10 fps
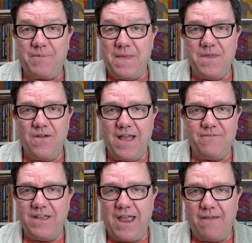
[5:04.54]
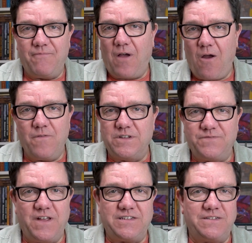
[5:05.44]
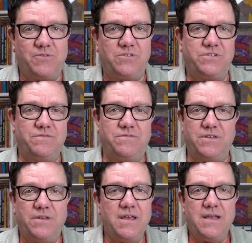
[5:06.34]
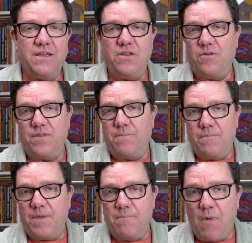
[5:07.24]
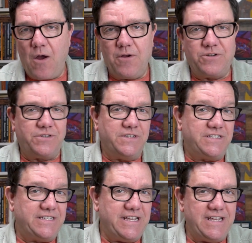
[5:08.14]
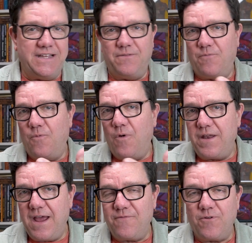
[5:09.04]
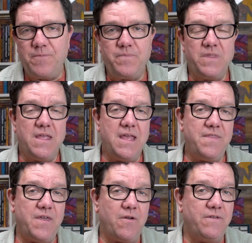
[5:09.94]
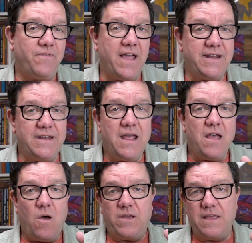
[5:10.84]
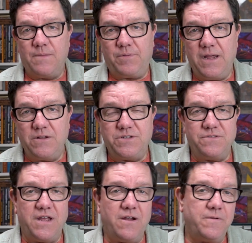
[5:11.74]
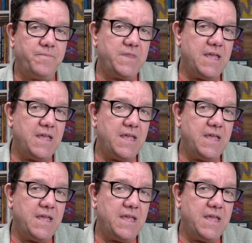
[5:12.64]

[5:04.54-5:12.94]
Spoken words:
and they're having a harvest festival to the marsh and the sea and the whatever. They're invited. Okay, the players are there.